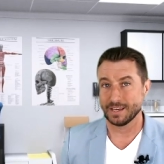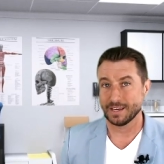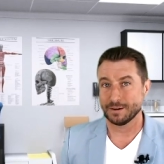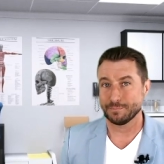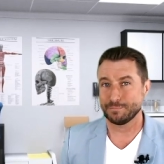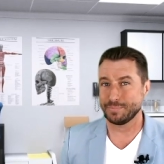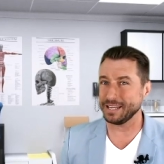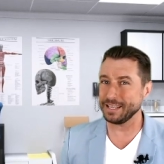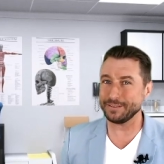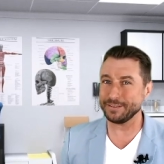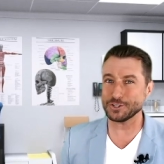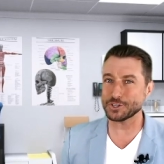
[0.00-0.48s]

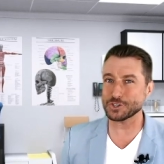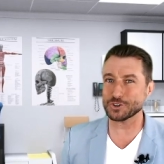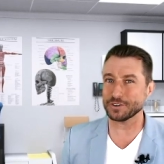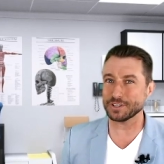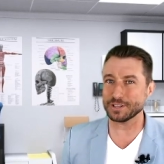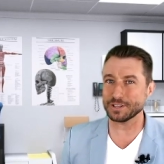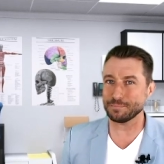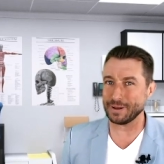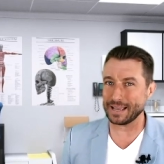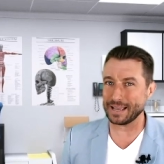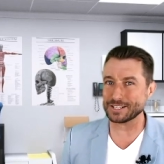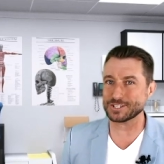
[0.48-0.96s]
But even
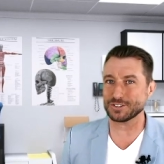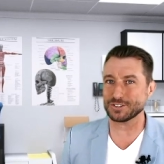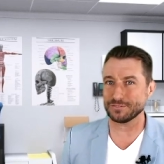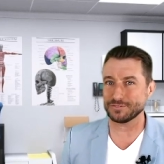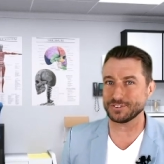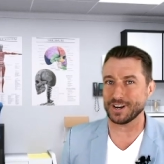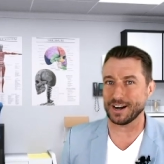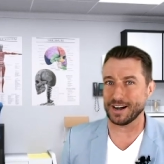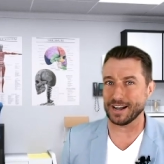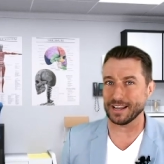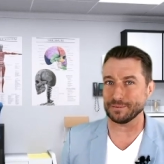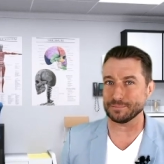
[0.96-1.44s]
during the best of
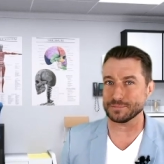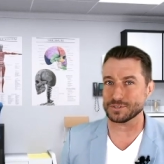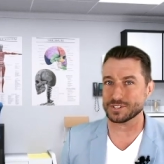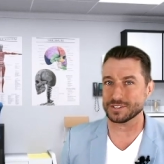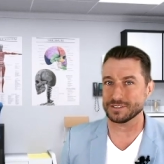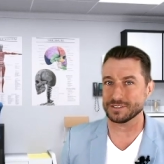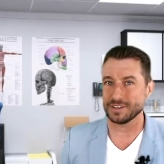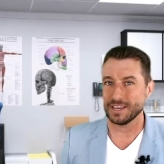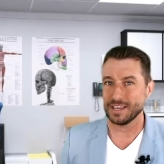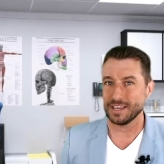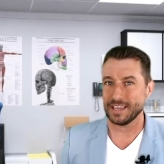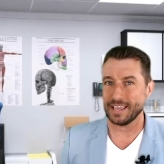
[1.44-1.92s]

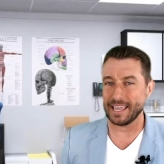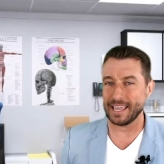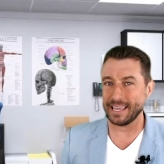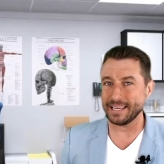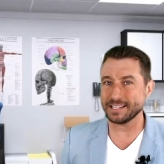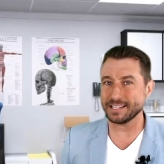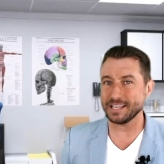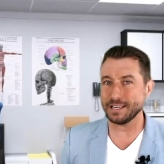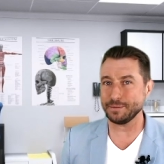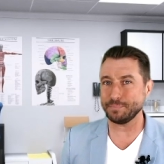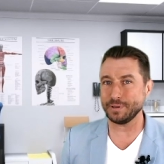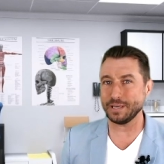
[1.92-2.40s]
times,
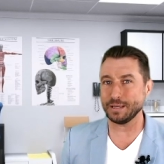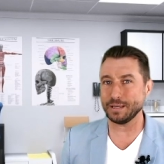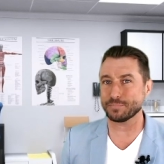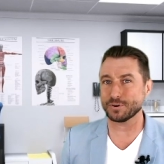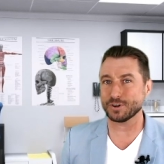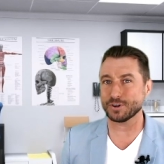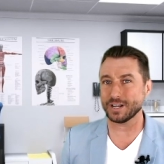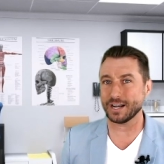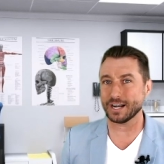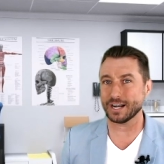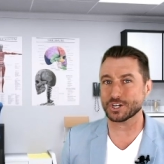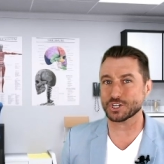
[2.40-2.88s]
ATP
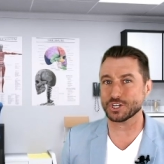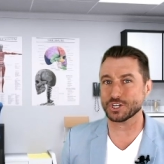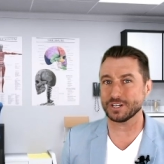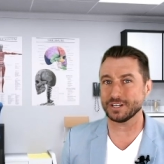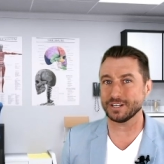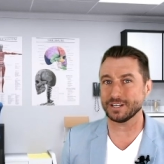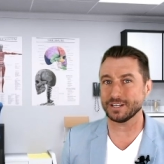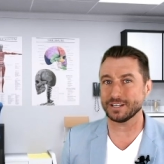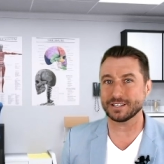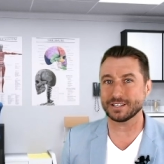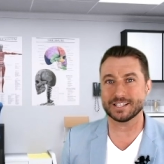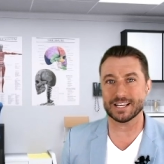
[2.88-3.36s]

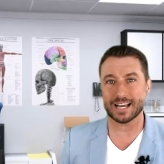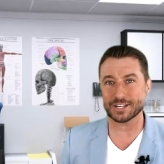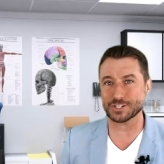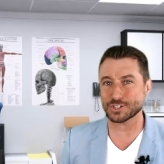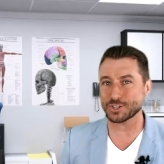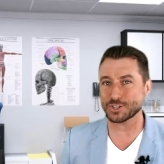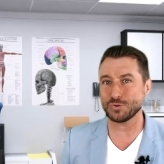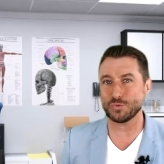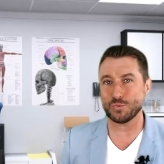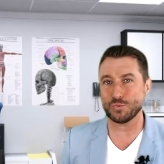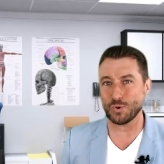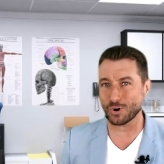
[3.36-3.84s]
production
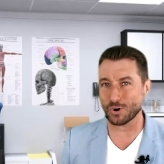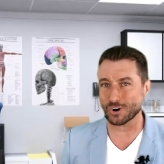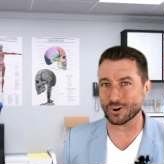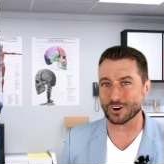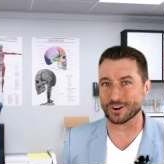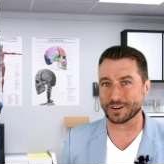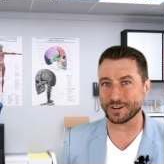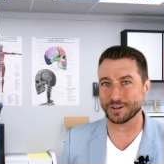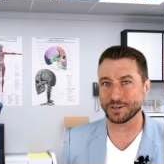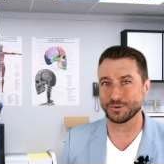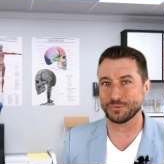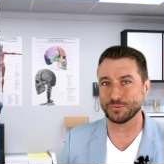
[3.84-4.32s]
doesn't
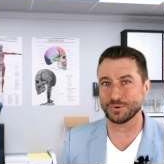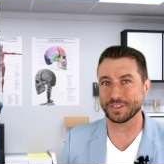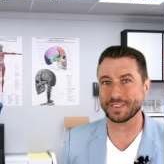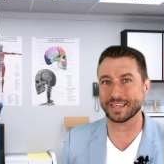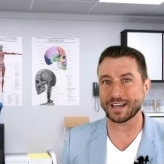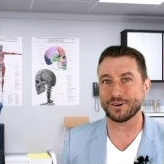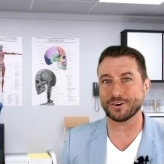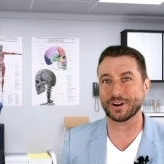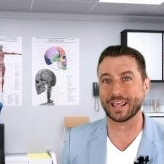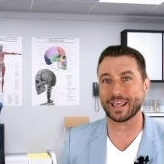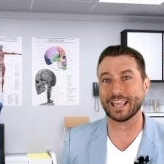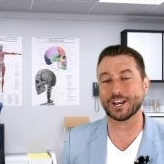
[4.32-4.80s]
work
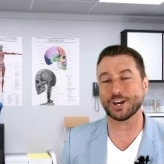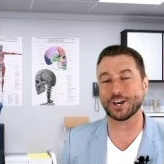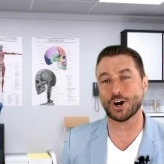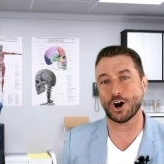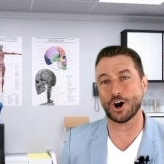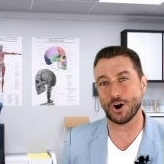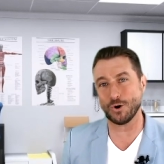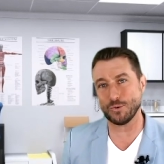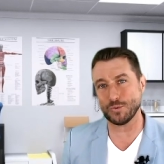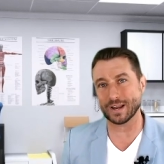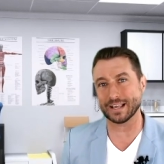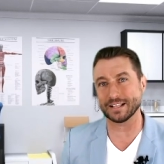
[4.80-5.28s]
without a
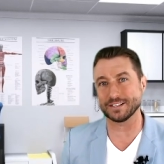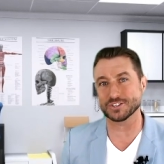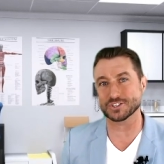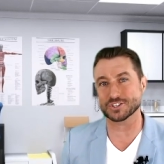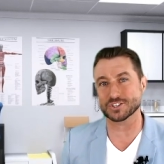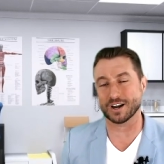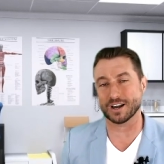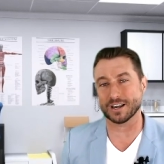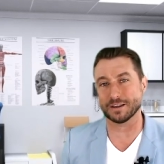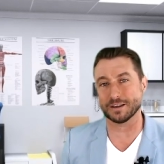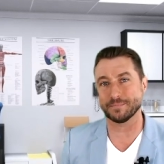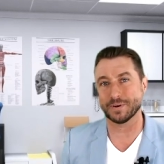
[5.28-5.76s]

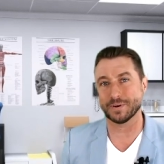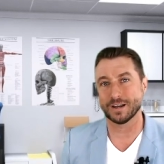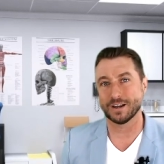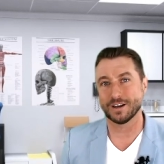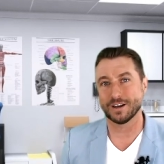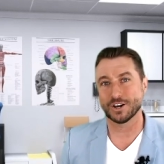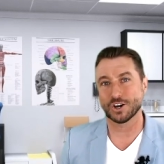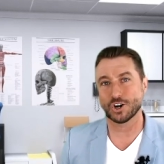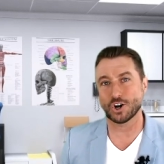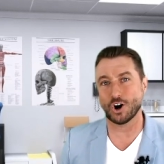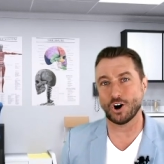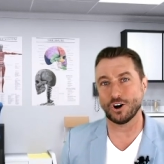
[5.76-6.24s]
coenzyme
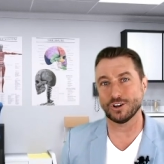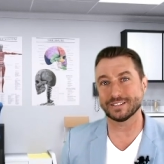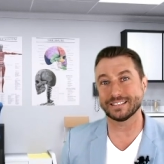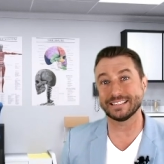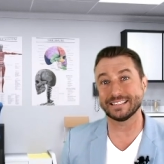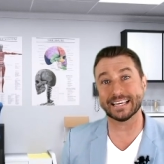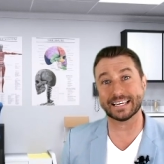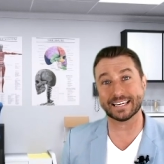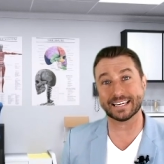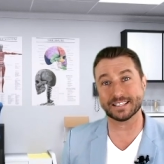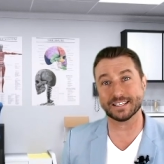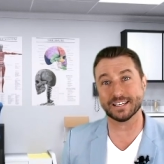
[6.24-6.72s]
called
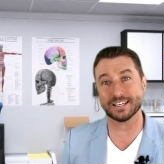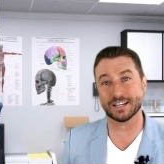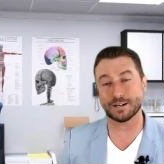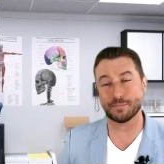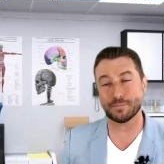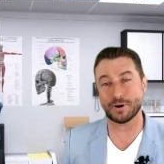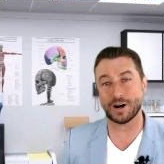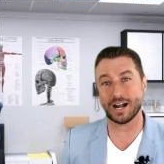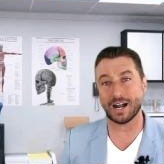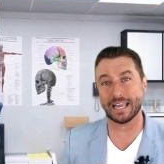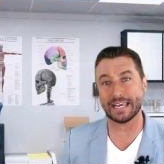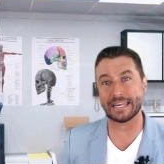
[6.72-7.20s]

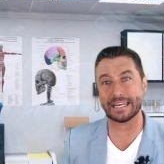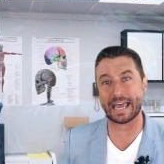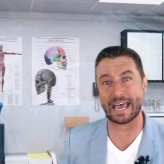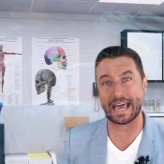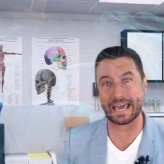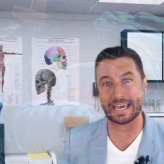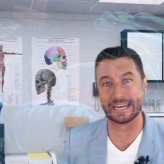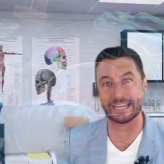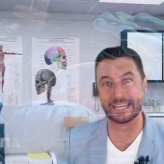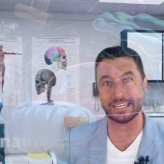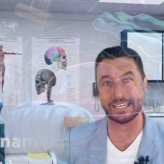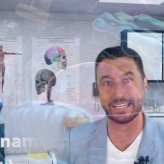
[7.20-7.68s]
nicotinamide
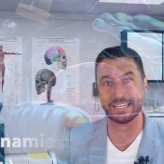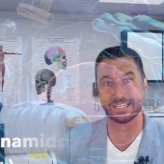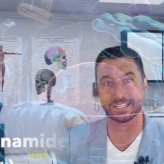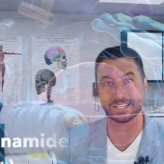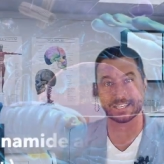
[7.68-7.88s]
adenine